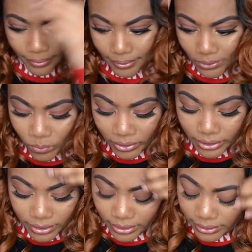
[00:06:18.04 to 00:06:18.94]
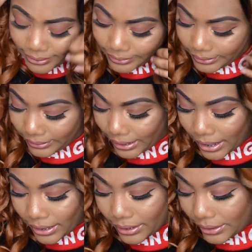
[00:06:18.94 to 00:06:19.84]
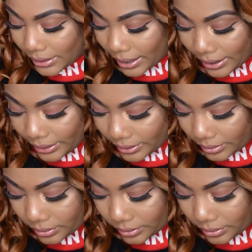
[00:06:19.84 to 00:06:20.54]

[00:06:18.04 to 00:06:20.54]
This wig is kind of tight.